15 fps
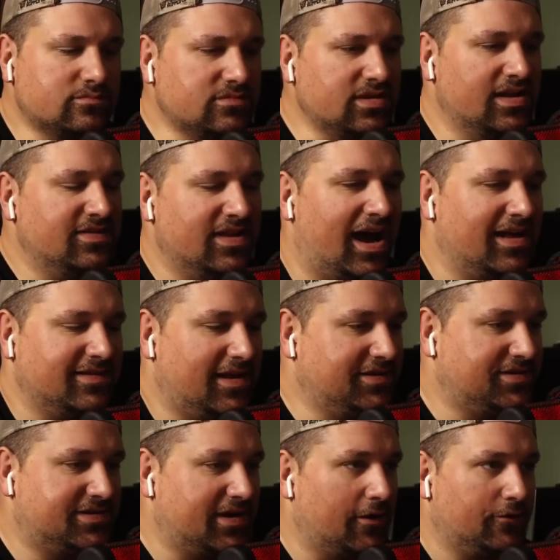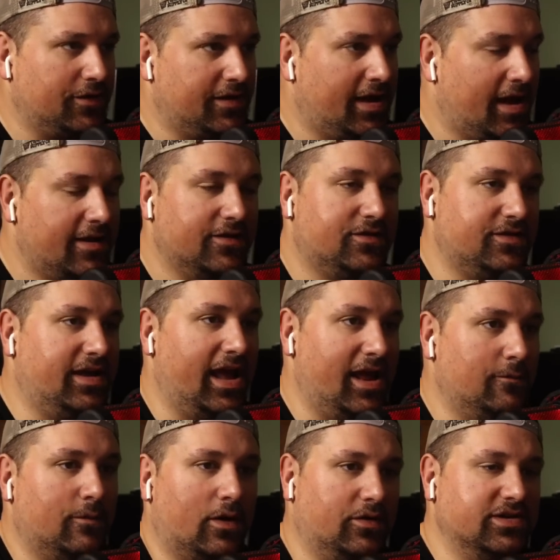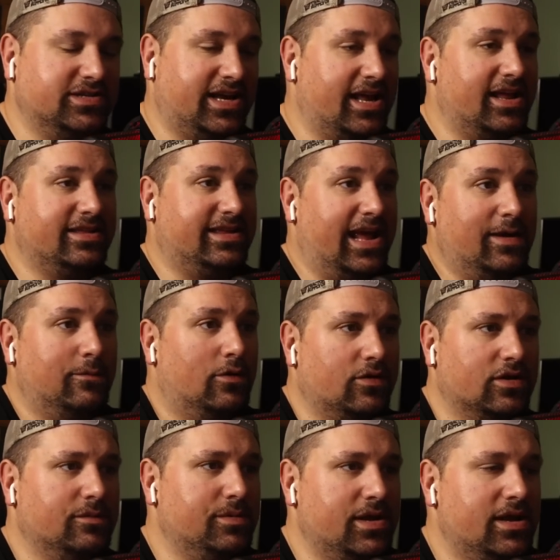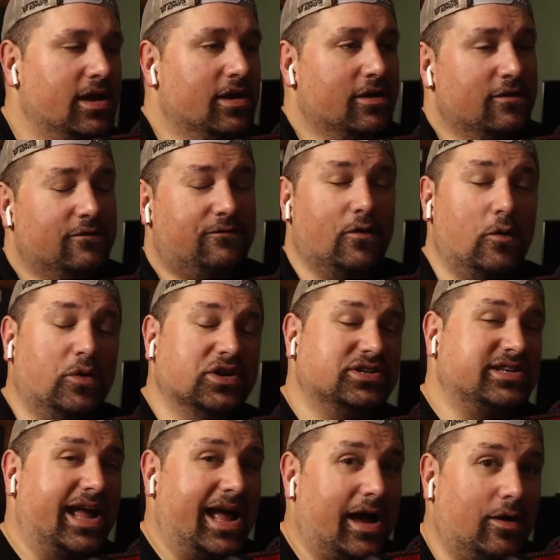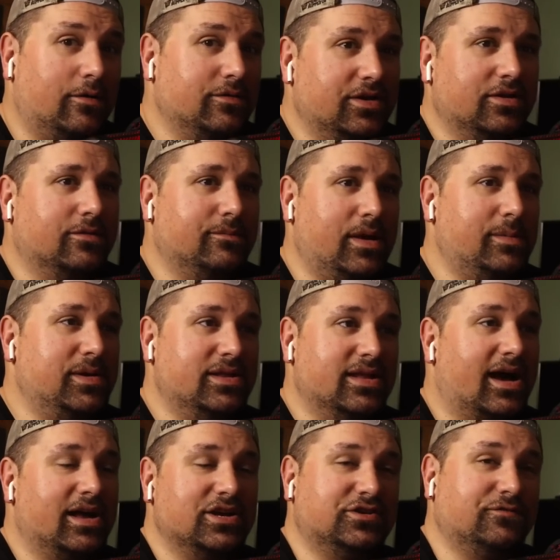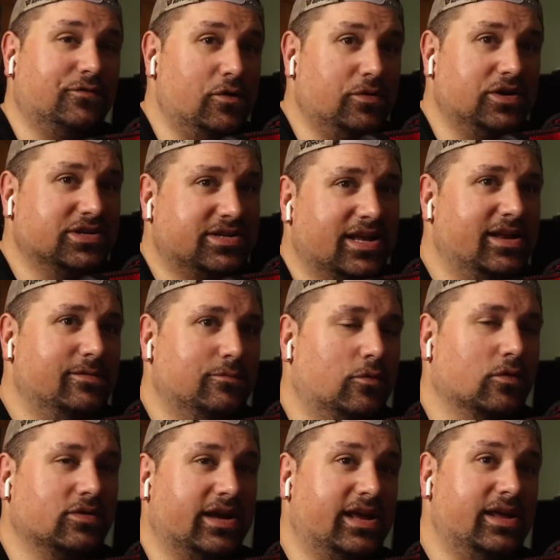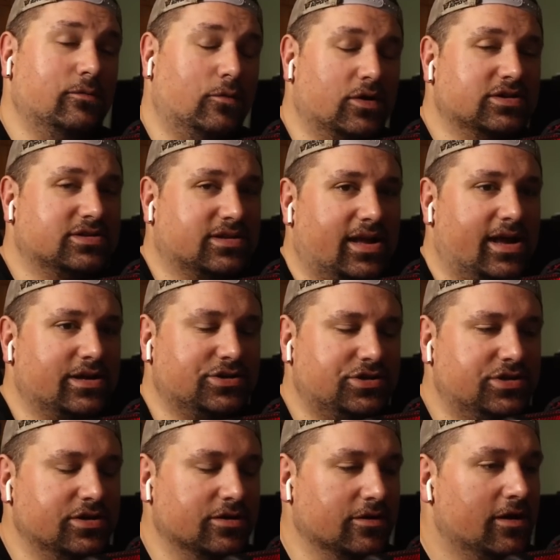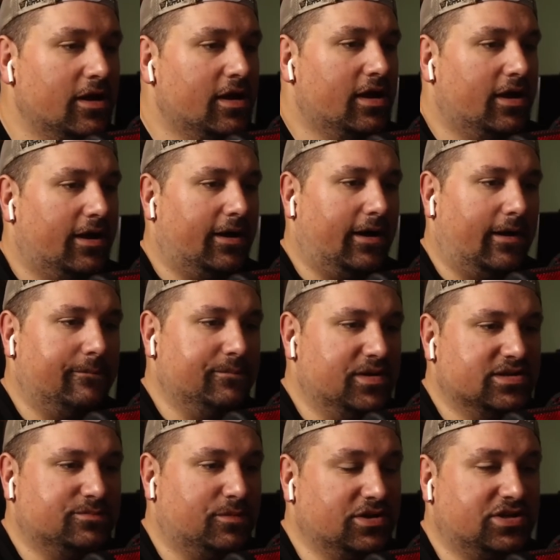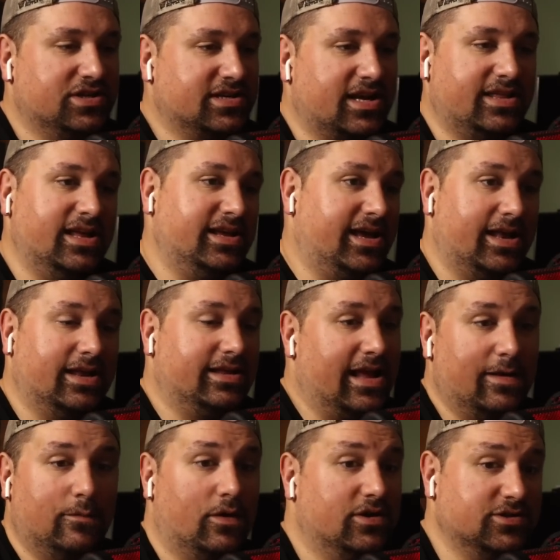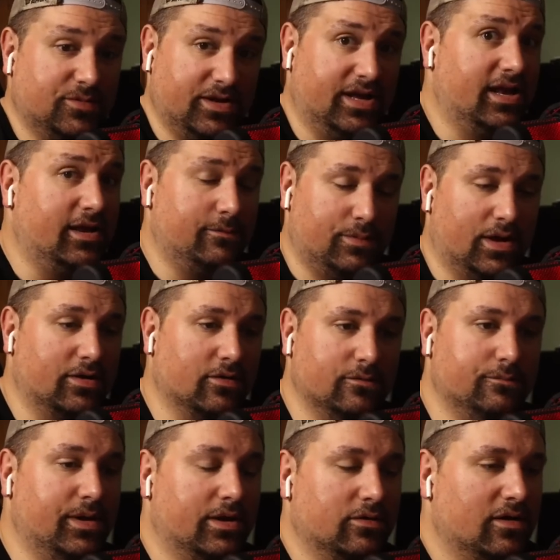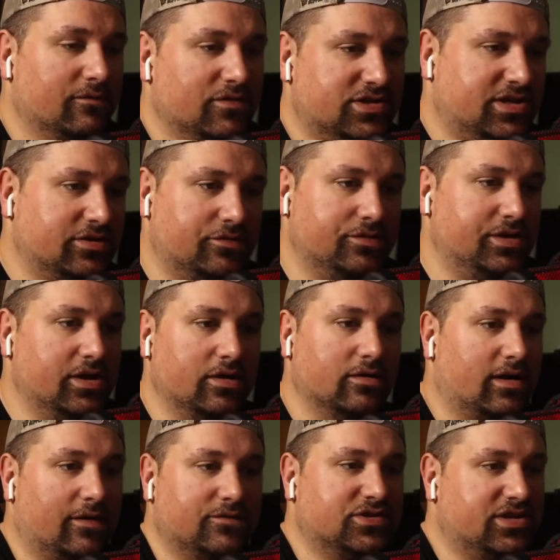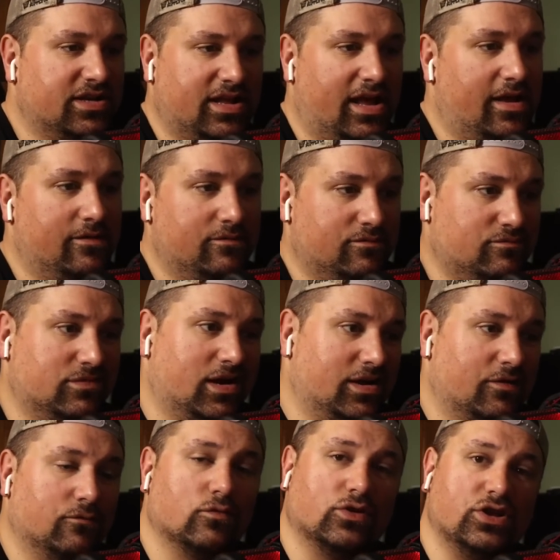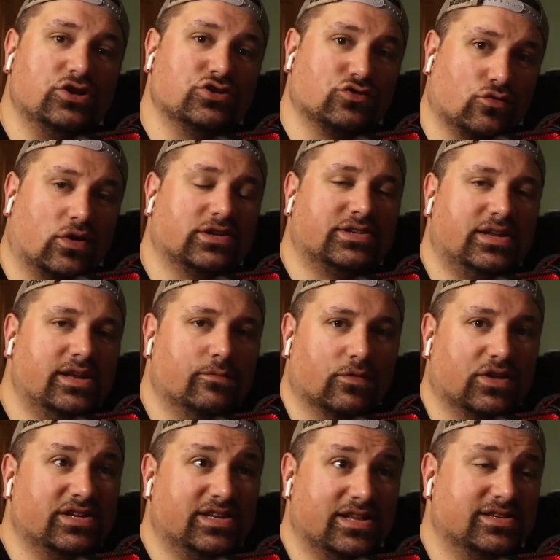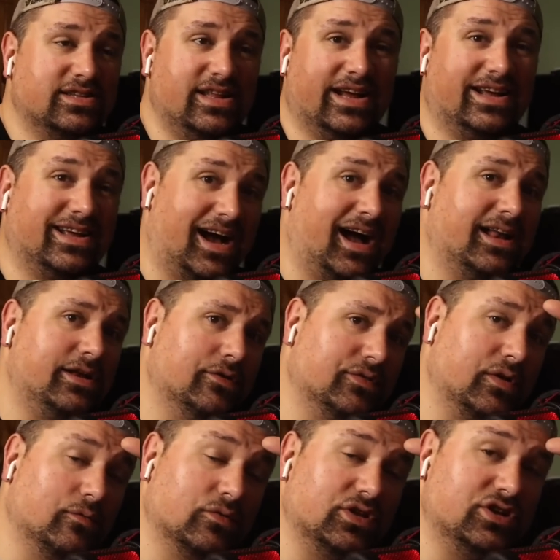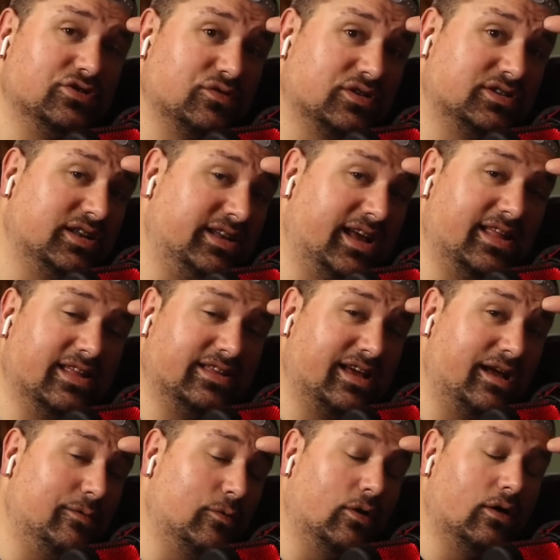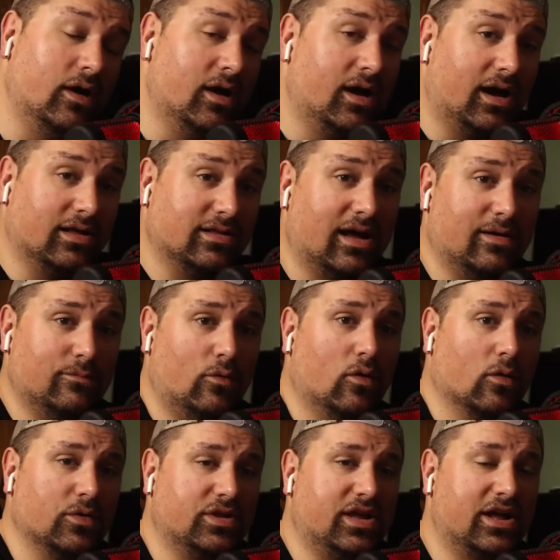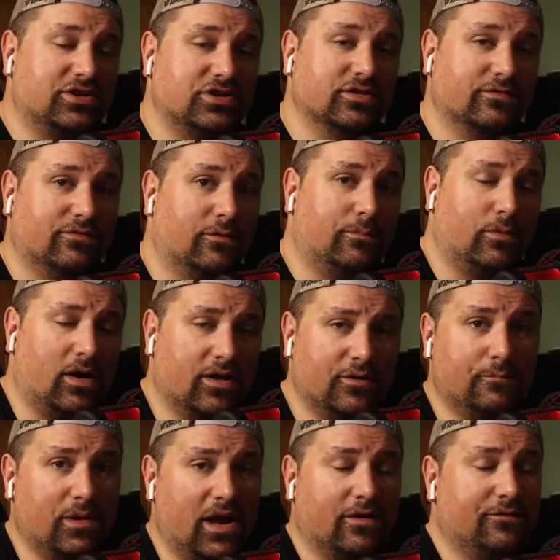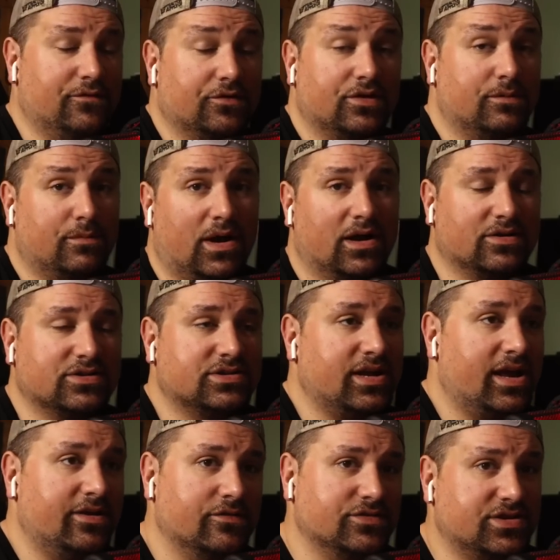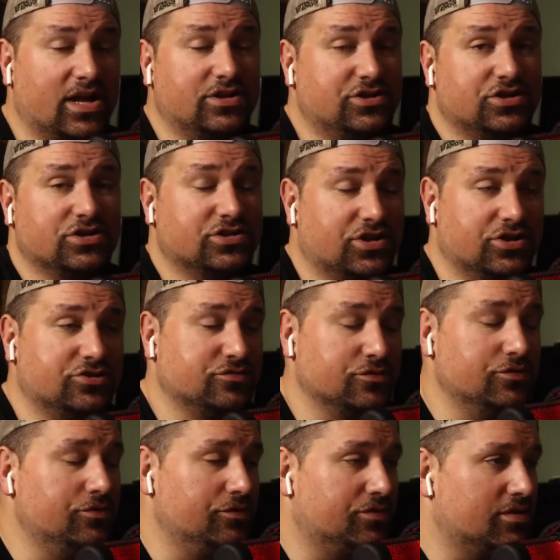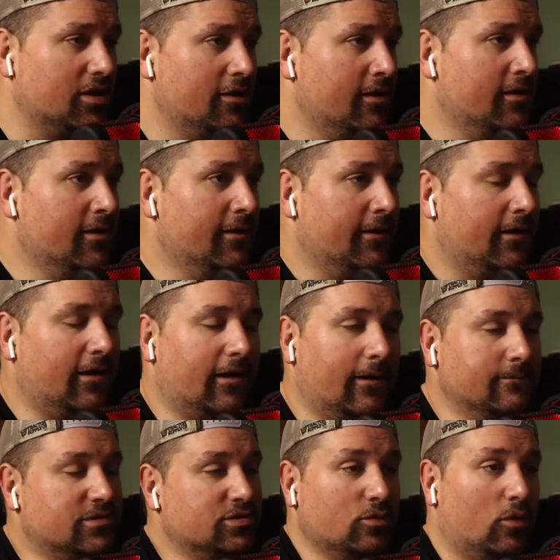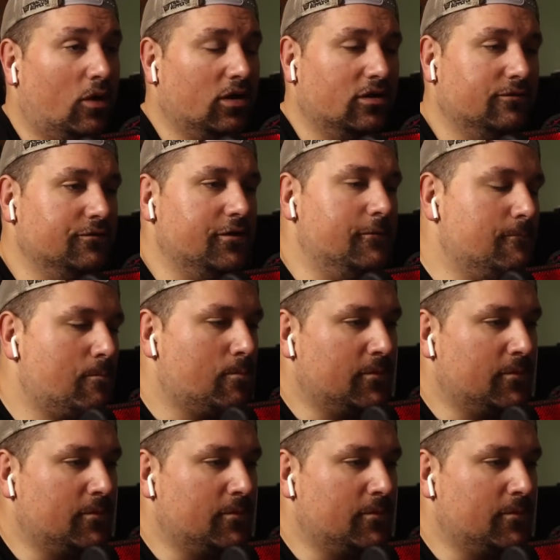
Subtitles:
Not necessarily Kenneth Gainwell. Is Kenneth Gainwell going to be focused out? You know, maybe not as focused anymore like he was last year. As much as I think Kenneth Gainwell has been getting better and better every single year, obviously they kind of really trusted, really since Nick got here, they really trusted Kenneth Gainwell a lot more with catching the football out of the backfield than Miles Sanders. That's just the truth. to all of it.